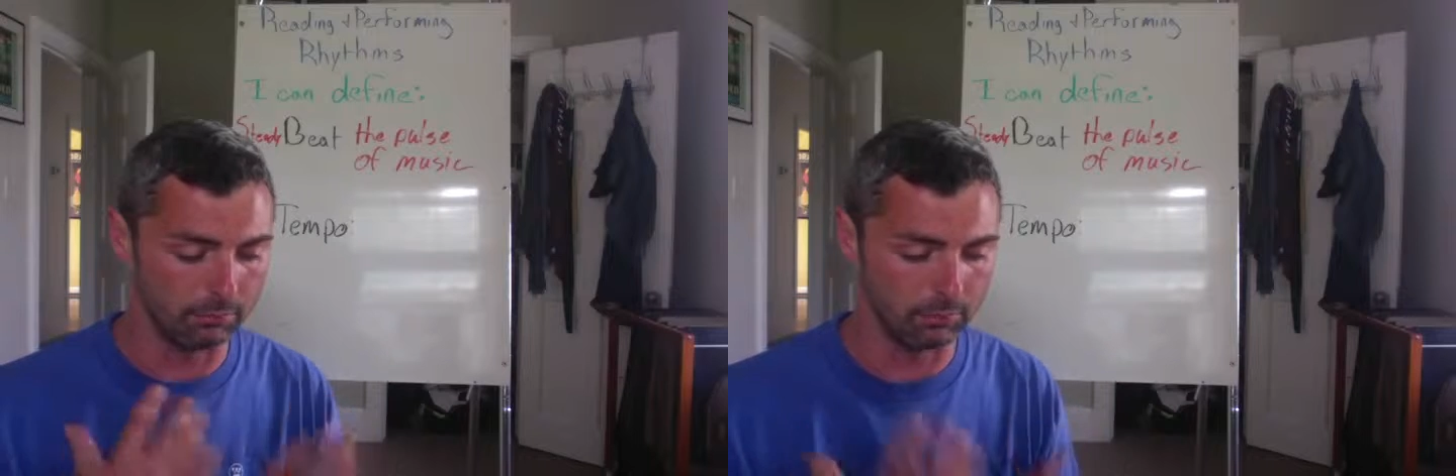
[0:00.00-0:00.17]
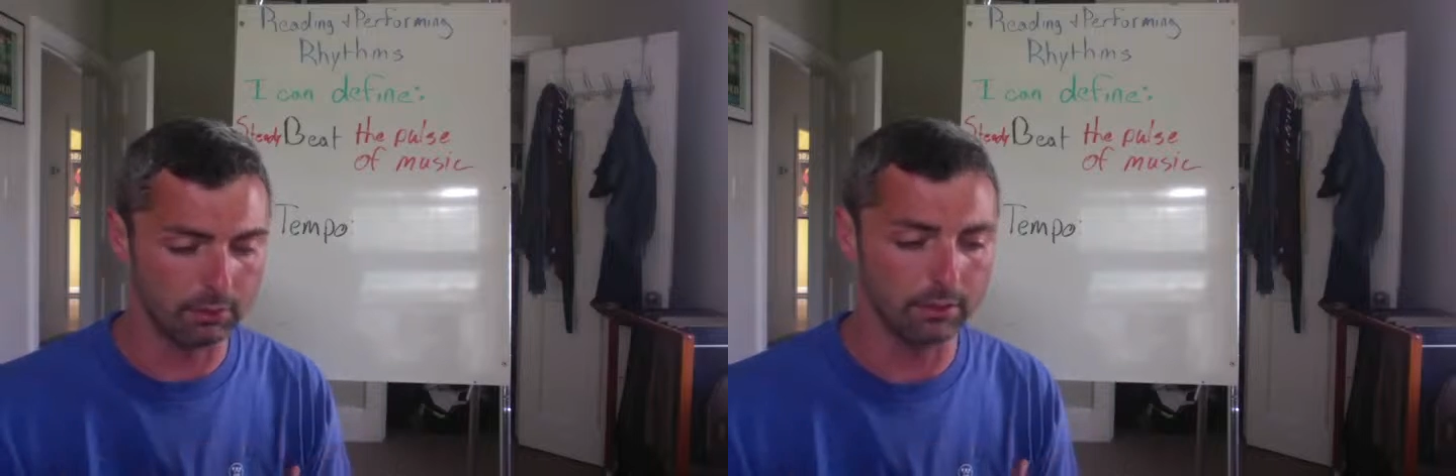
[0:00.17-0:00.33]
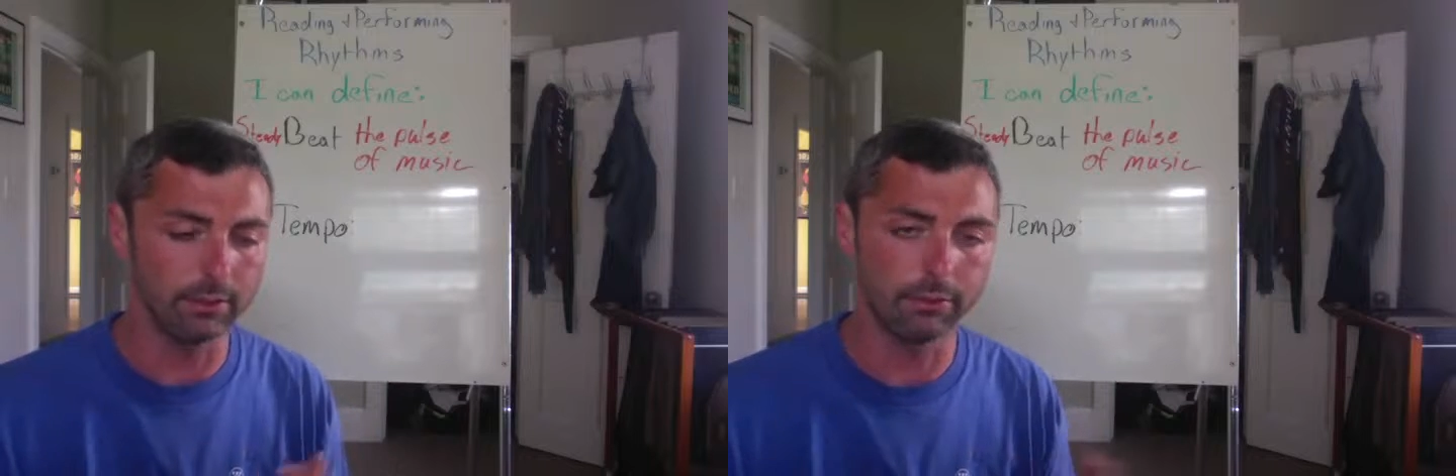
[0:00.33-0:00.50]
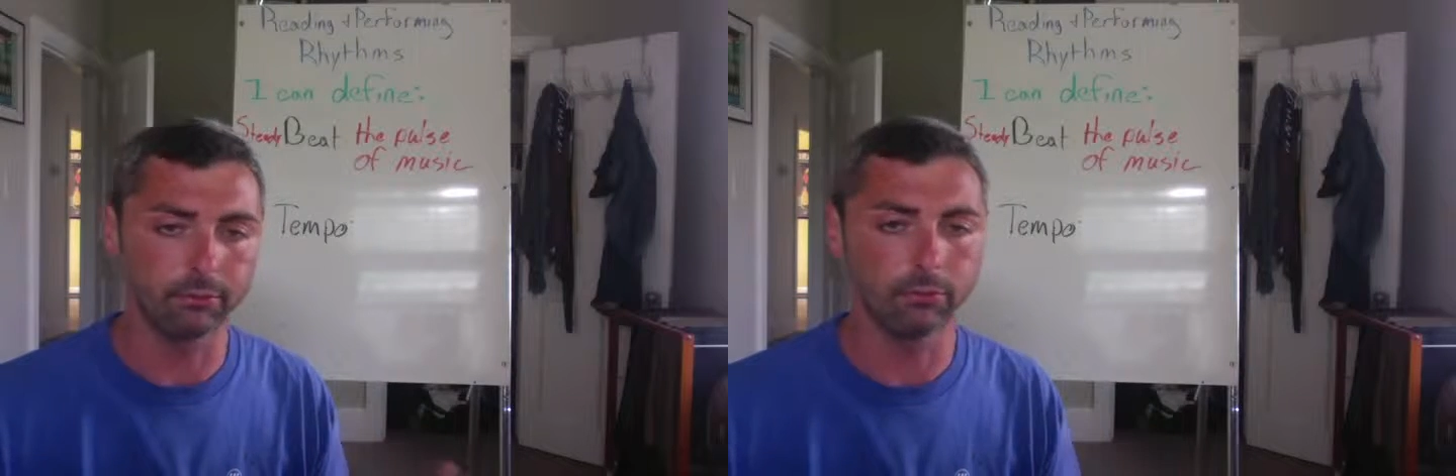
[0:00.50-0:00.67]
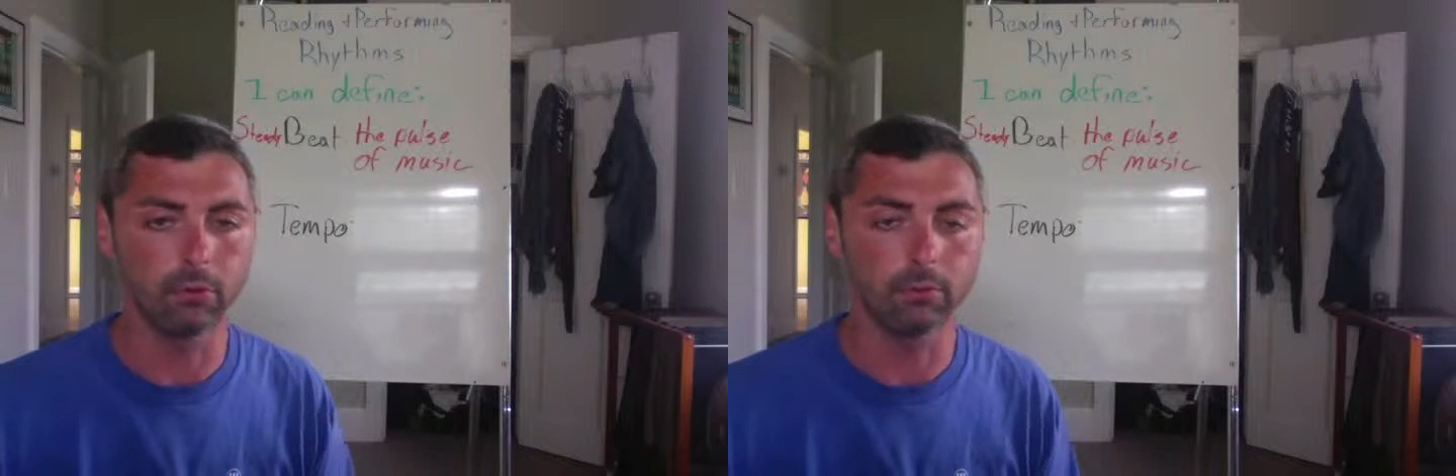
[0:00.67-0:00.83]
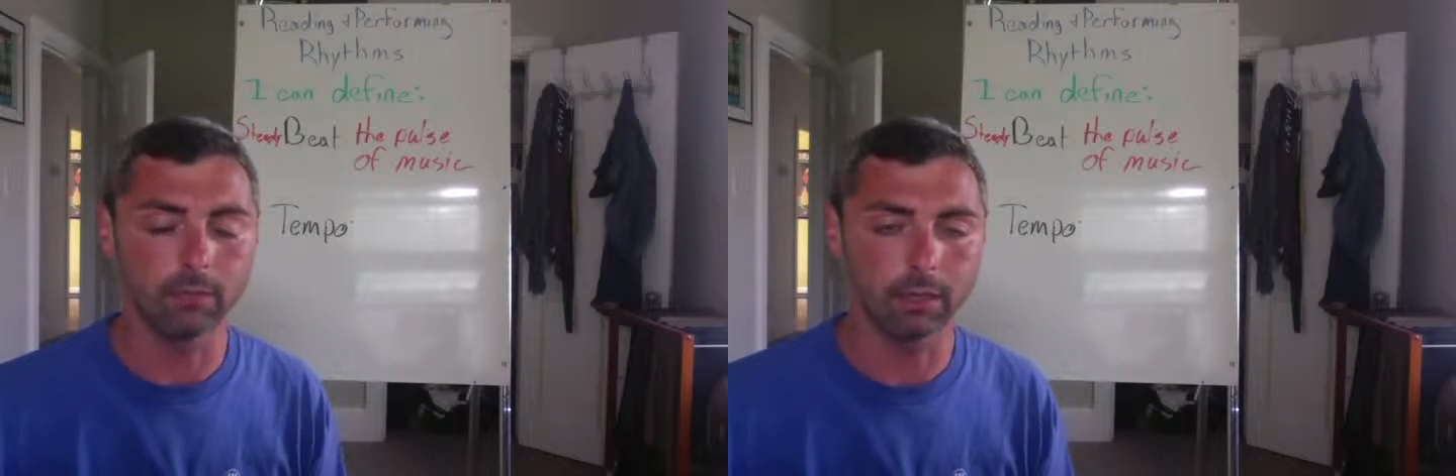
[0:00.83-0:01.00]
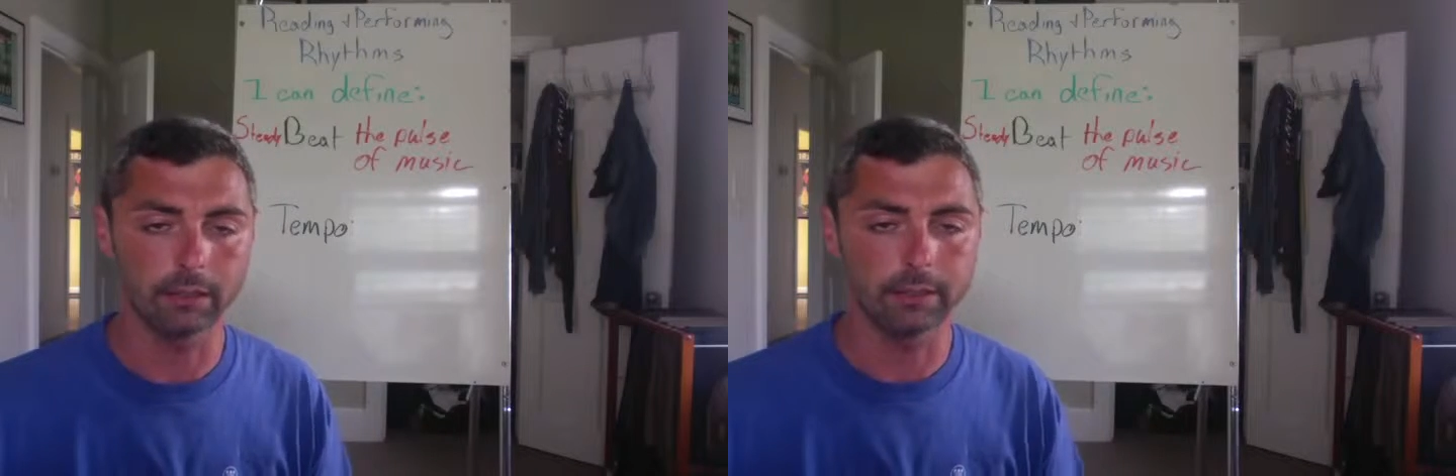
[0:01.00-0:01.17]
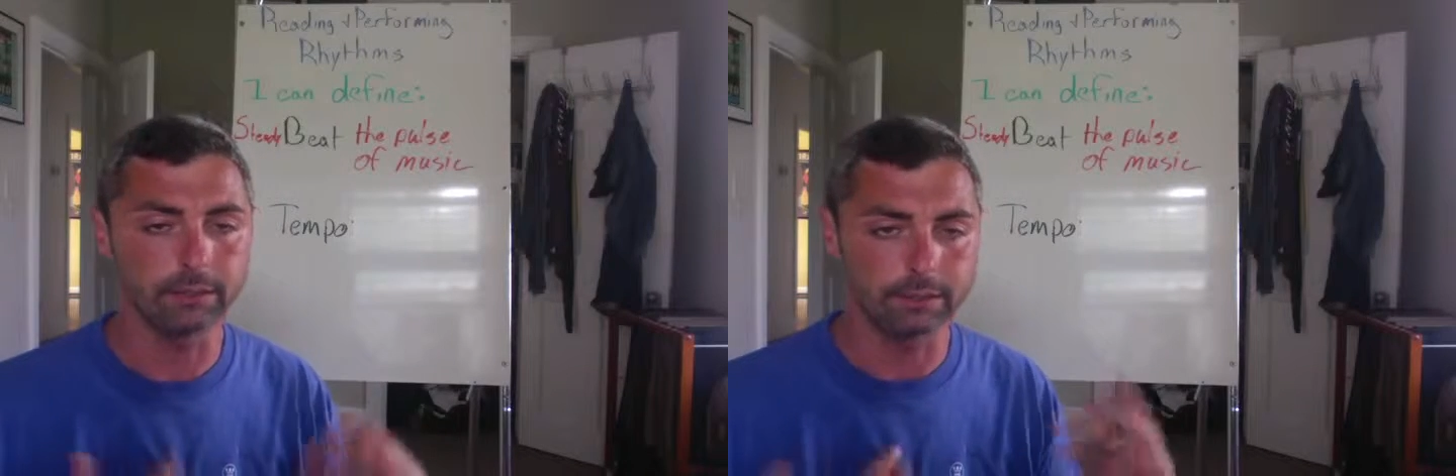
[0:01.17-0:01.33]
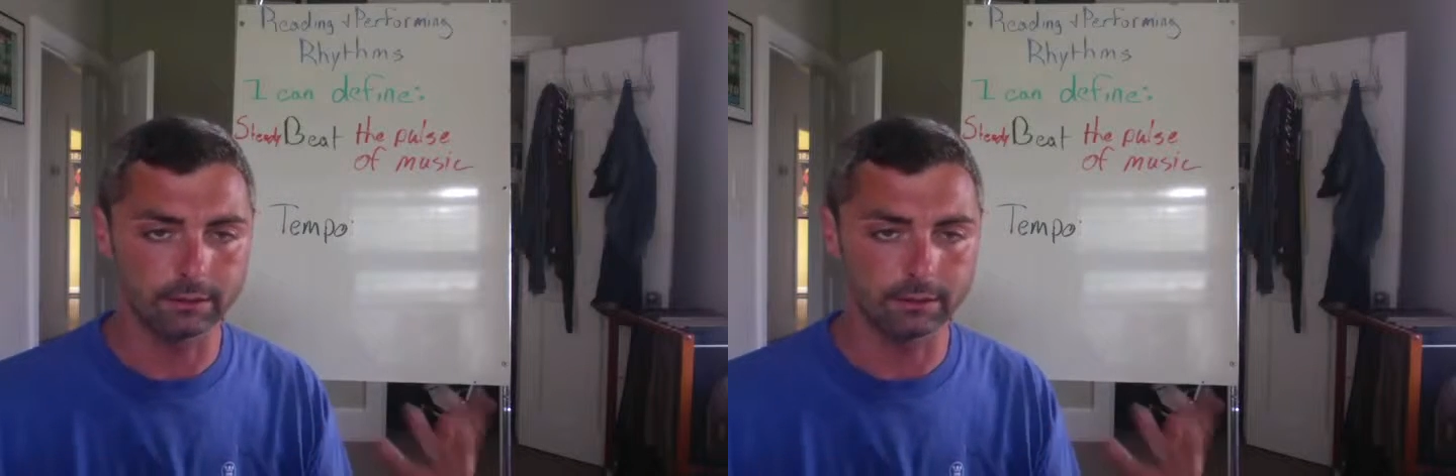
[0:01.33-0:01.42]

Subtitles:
blood through our bodies